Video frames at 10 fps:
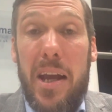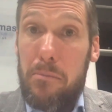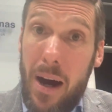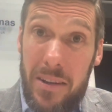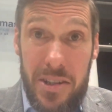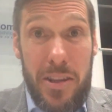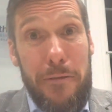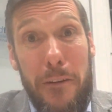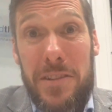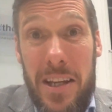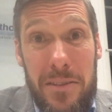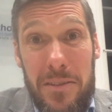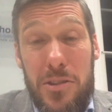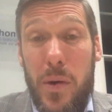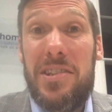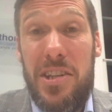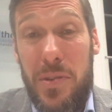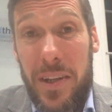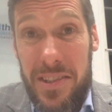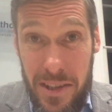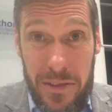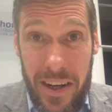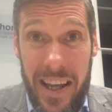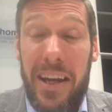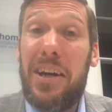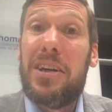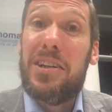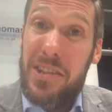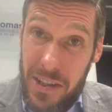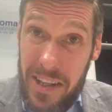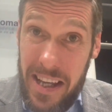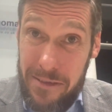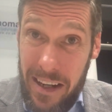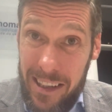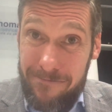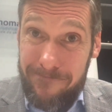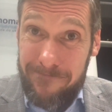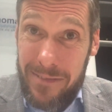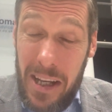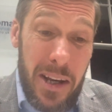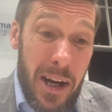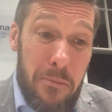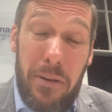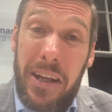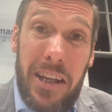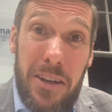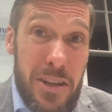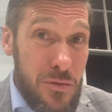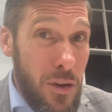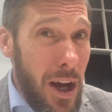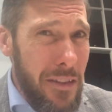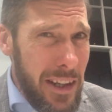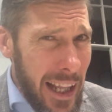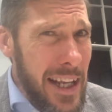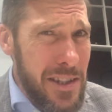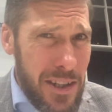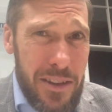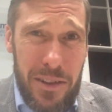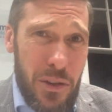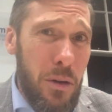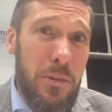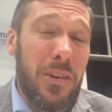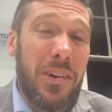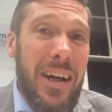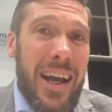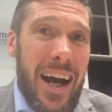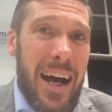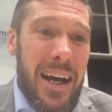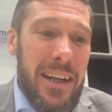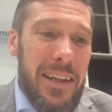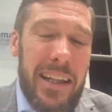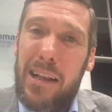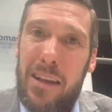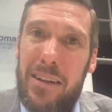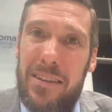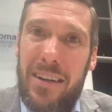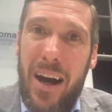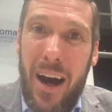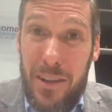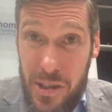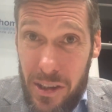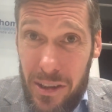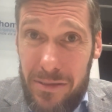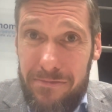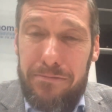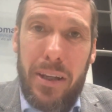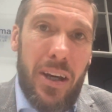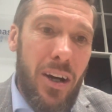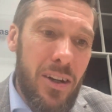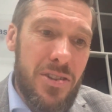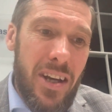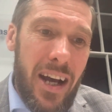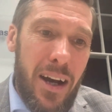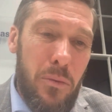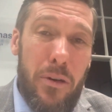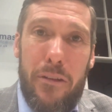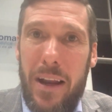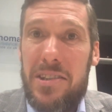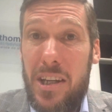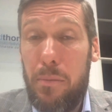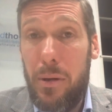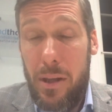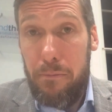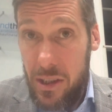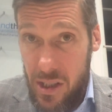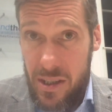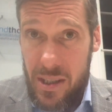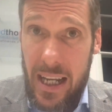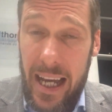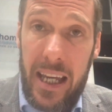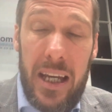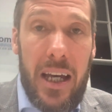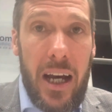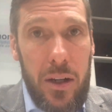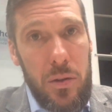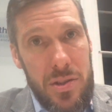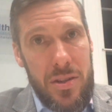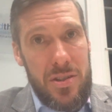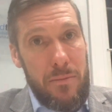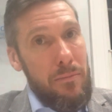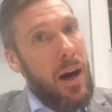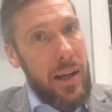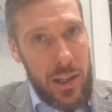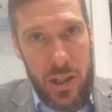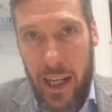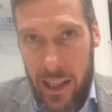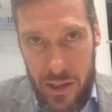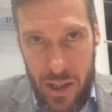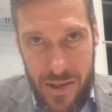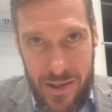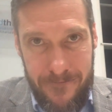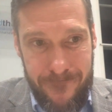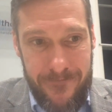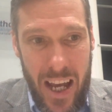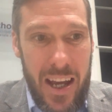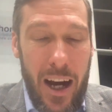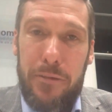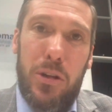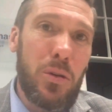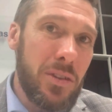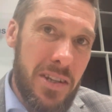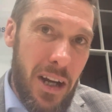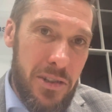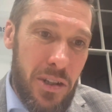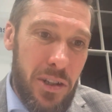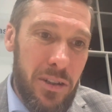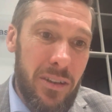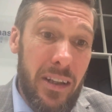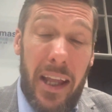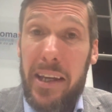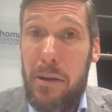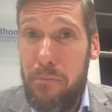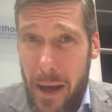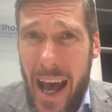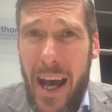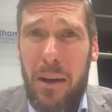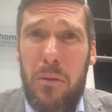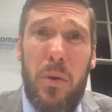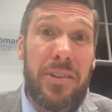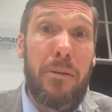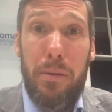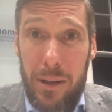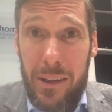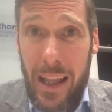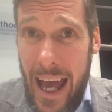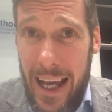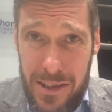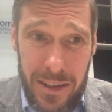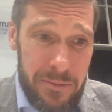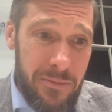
March the 15th, 2023, good evening. I'm bringing you this rather later than normal little article because we're reflecting upon the budget today and also some market challenges. I've called this article Like a Bear with a Bull Head.